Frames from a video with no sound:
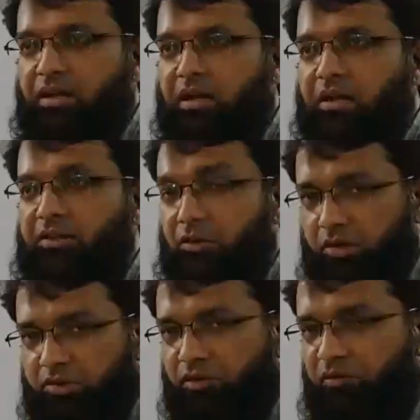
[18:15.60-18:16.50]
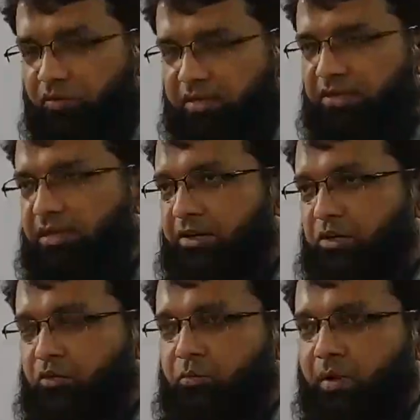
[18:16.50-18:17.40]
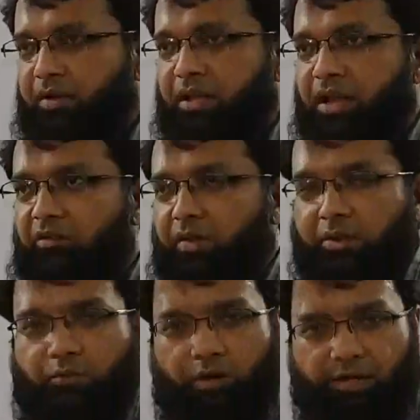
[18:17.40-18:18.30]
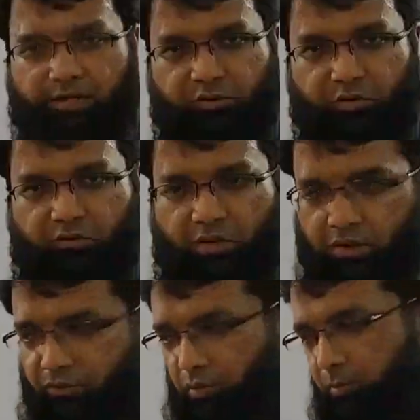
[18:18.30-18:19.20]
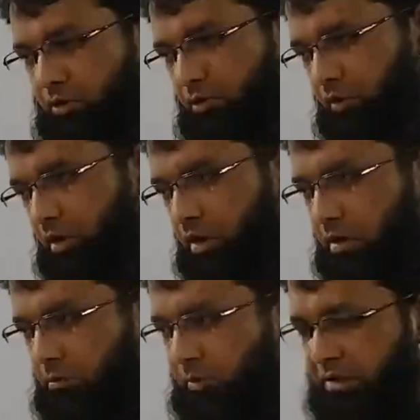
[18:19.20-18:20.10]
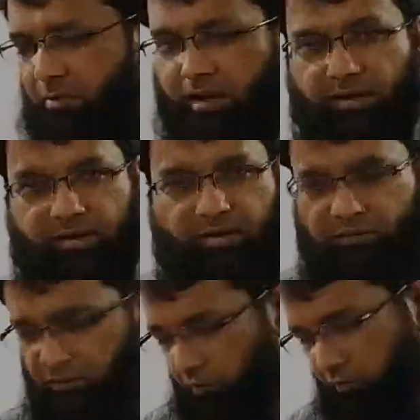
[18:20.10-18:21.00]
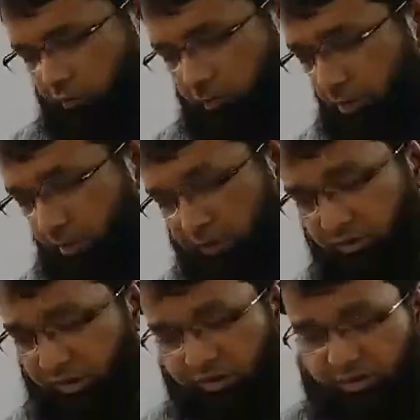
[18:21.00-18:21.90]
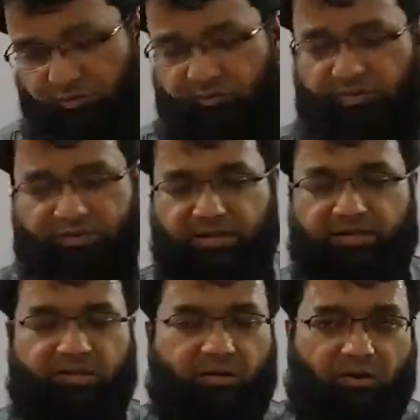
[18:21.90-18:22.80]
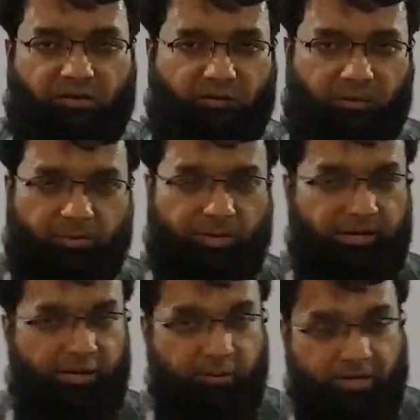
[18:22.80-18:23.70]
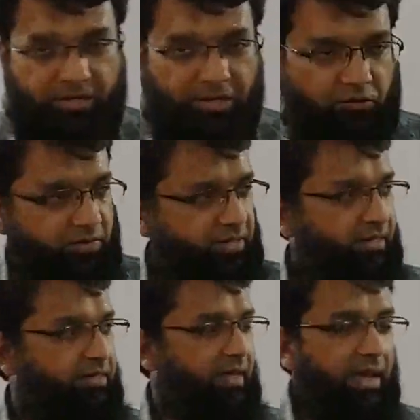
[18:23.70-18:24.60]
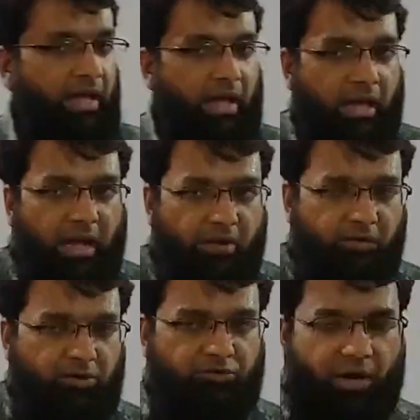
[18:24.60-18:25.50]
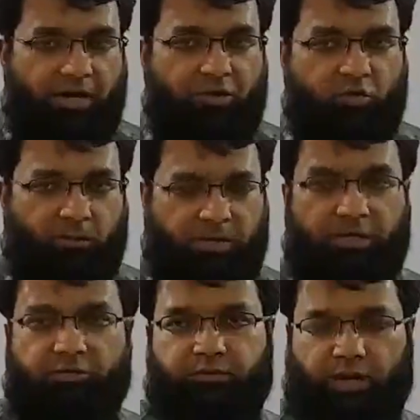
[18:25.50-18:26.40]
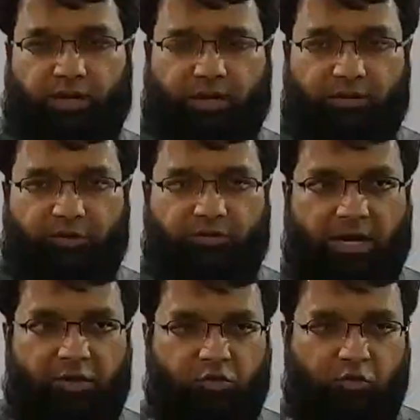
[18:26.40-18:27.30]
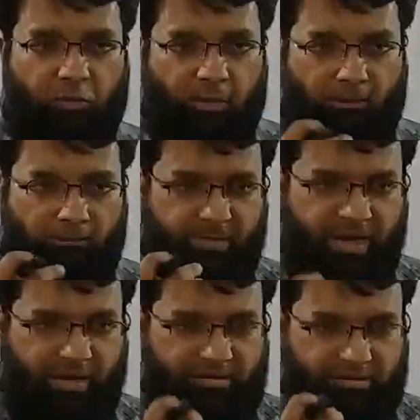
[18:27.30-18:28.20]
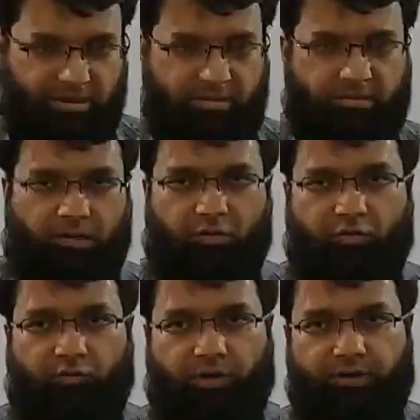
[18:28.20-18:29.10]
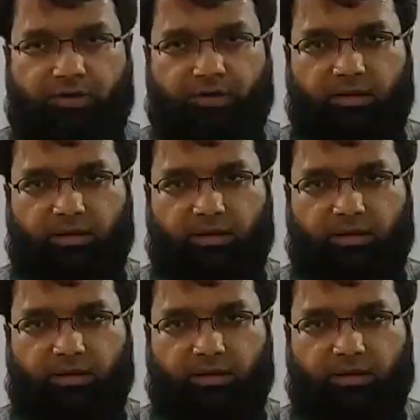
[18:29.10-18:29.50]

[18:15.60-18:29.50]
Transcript: the knowledge of physics that you might have acquired so far from your from your matriculation physics or from your intermediate physics. I will try to appeal to that. I will try to make sense out of it